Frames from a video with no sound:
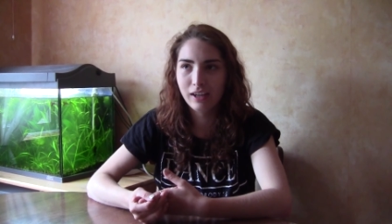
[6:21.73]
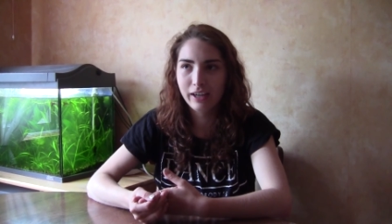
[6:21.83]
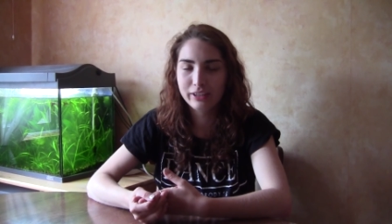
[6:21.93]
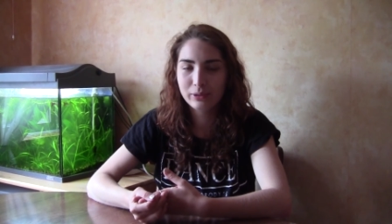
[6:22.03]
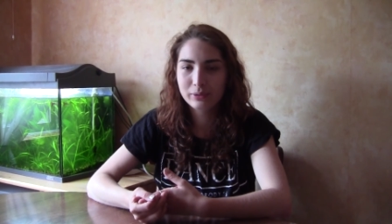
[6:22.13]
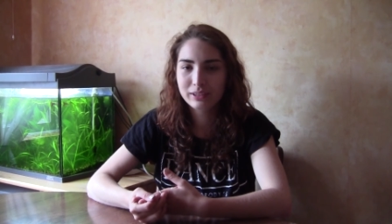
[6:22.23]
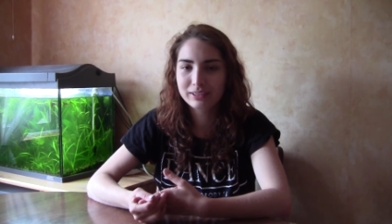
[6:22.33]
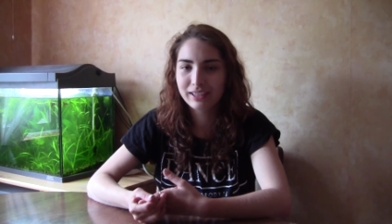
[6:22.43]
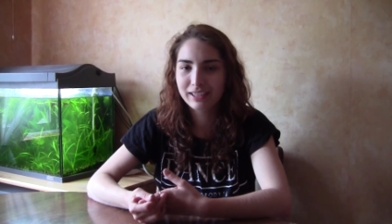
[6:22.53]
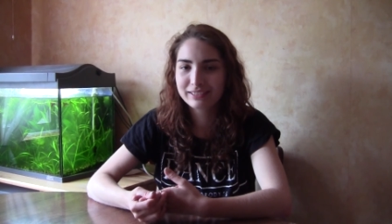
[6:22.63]
I don't
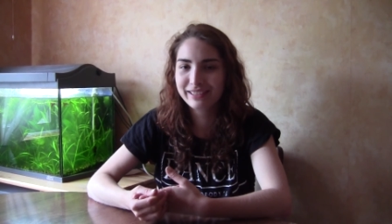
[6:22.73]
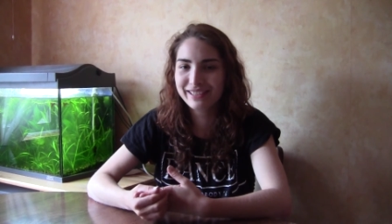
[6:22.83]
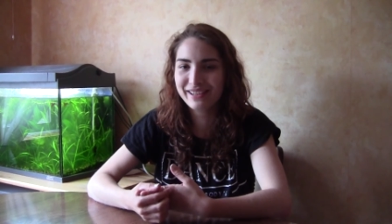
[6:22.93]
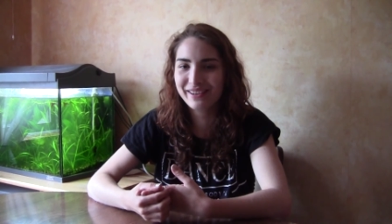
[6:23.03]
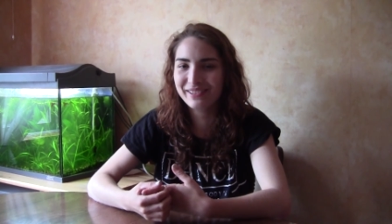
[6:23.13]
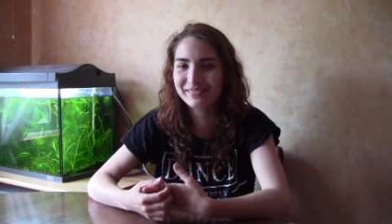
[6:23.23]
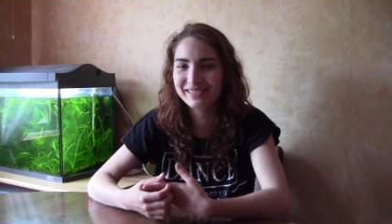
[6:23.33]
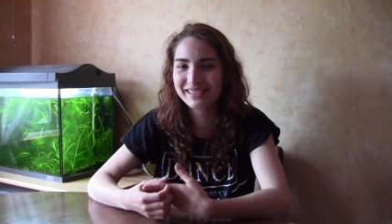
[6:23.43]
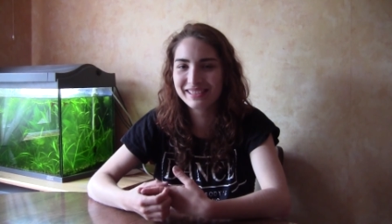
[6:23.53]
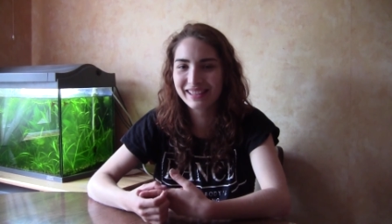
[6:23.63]
exactly know
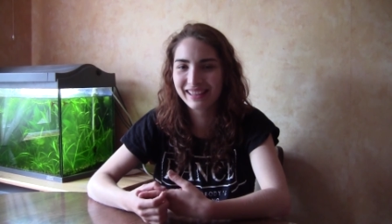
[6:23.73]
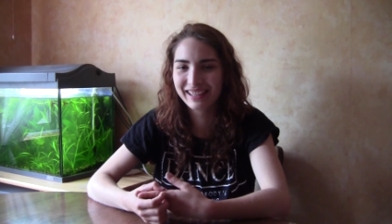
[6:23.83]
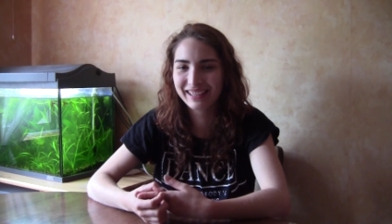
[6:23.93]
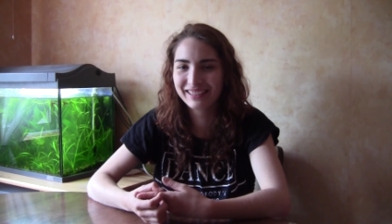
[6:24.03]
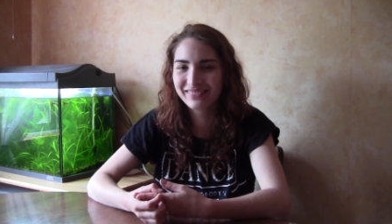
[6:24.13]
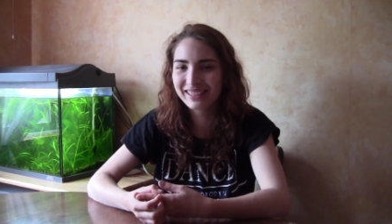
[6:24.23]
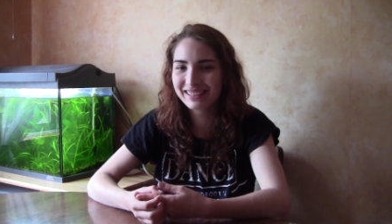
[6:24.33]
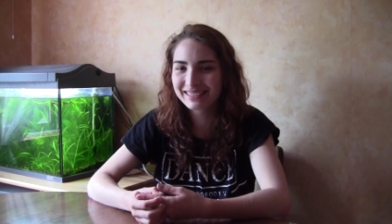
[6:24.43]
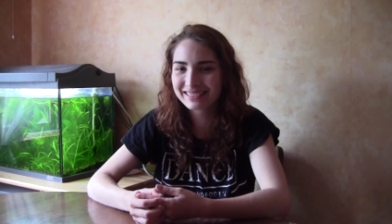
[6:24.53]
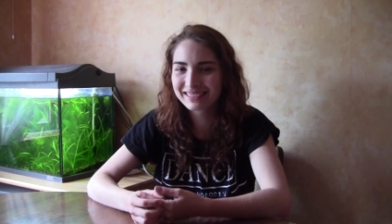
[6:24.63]
what to think of
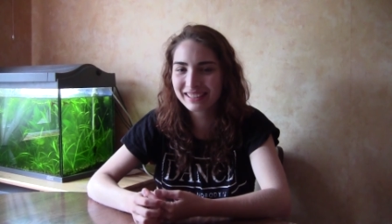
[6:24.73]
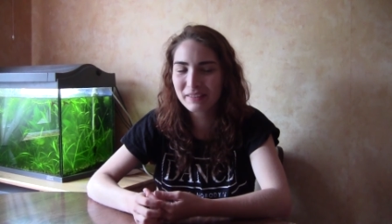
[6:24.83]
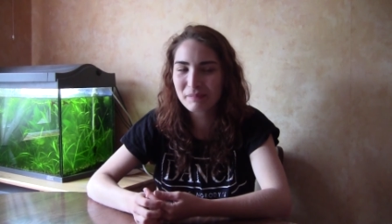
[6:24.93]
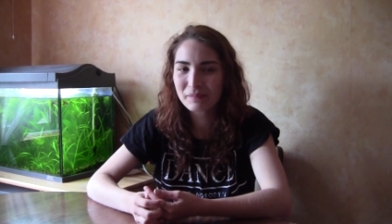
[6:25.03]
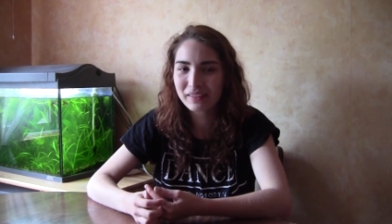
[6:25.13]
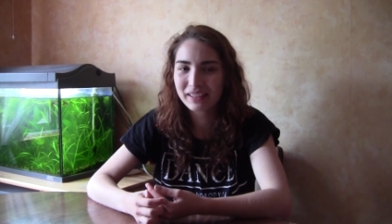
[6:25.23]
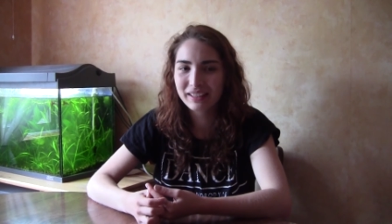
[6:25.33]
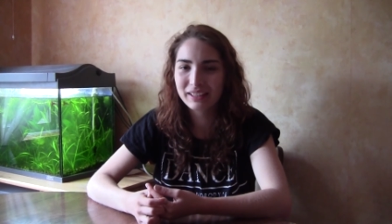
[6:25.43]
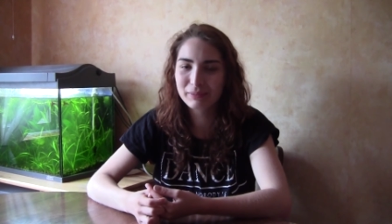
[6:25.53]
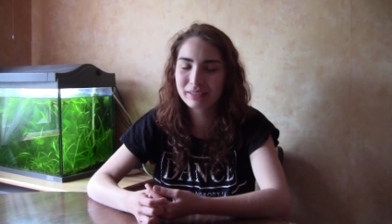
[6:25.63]
this.
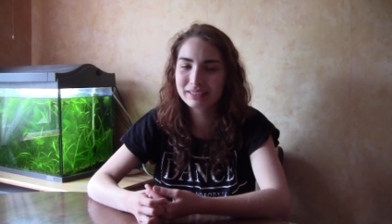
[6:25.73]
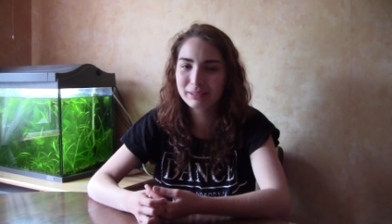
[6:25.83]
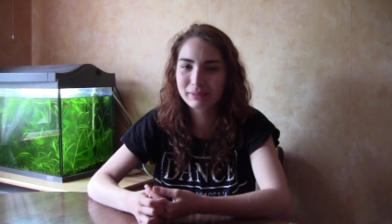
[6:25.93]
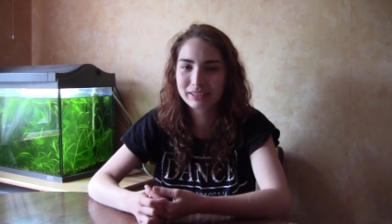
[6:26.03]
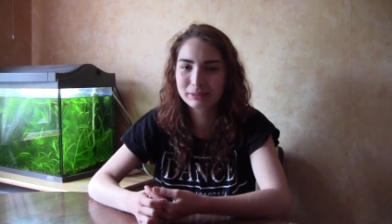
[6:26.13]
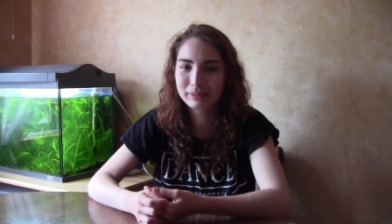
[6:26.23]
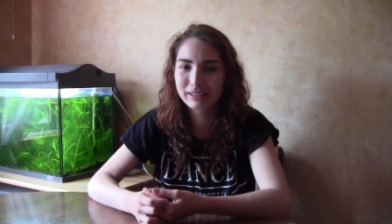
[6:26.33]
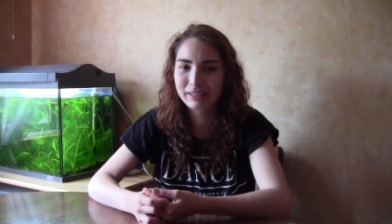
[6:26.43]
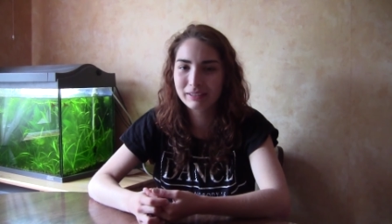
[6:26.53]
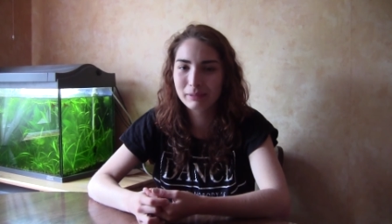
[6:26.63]
It really weirds me
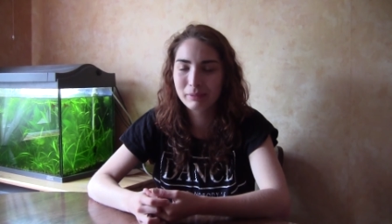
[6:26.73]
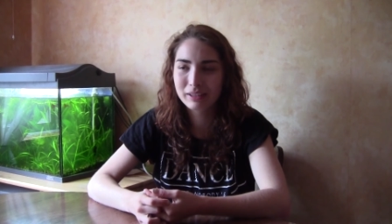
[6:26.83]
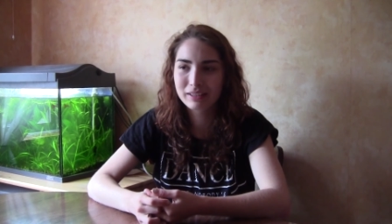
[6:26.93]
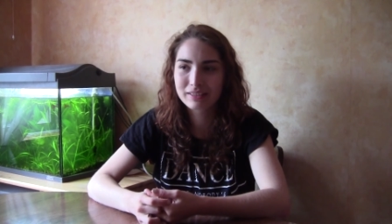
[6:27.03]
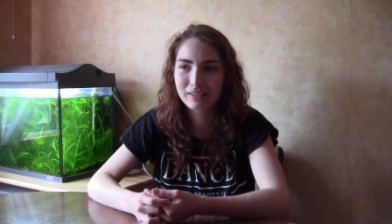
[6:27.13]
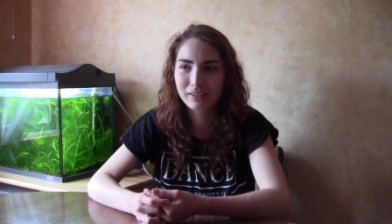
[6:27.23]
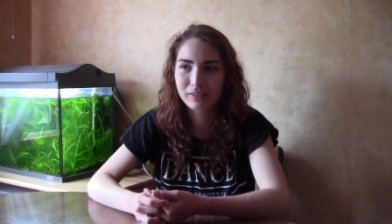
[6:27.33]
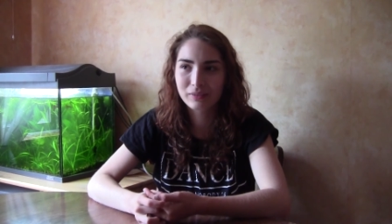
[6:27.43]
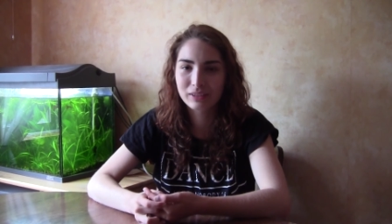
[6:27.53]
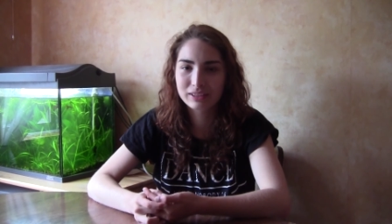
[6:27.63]
out, and I mean, it's not
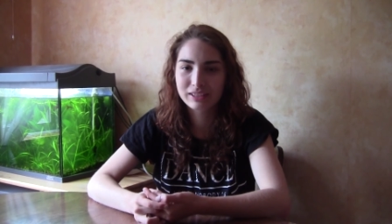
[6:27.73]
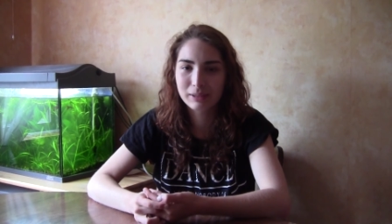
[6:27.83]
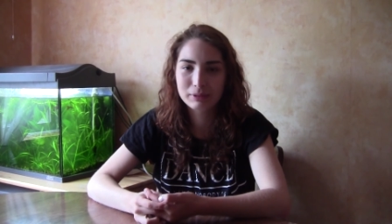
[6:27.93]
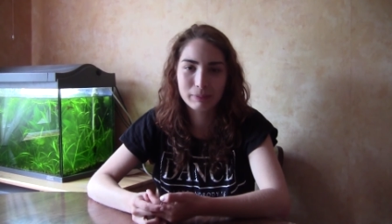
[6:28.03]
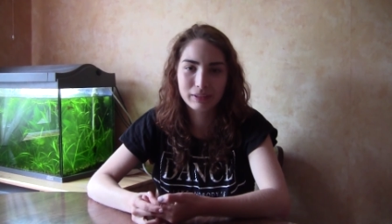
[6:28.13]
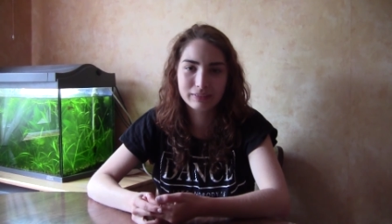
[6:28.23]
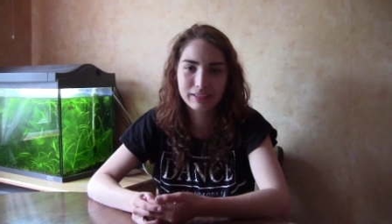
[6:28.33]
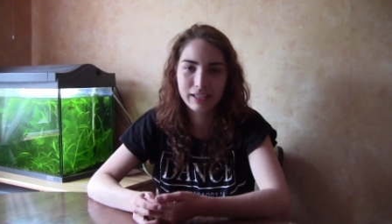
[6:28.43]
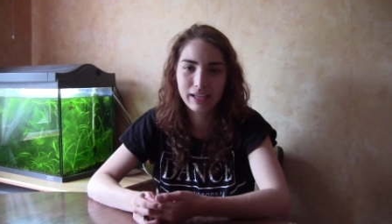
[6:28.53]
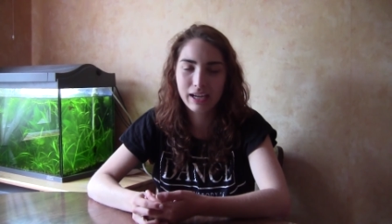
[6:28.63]
the first time something
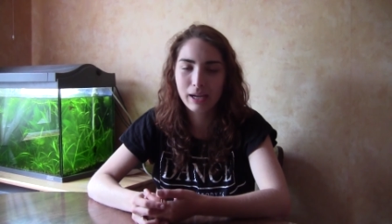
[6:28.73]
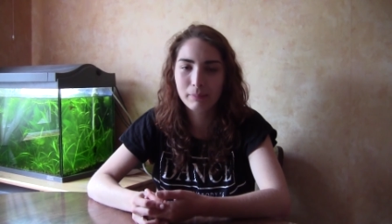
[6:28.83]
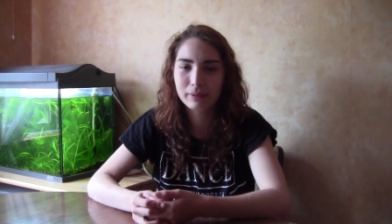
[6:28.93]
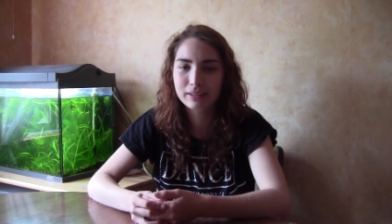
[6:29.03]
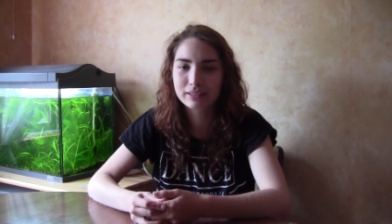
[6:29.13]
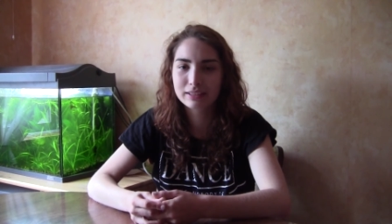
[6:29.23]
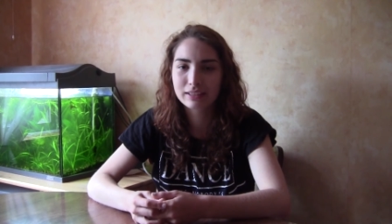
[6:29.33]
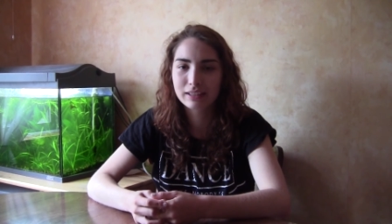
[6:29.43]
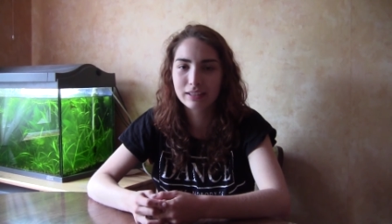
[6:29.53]
like that happened.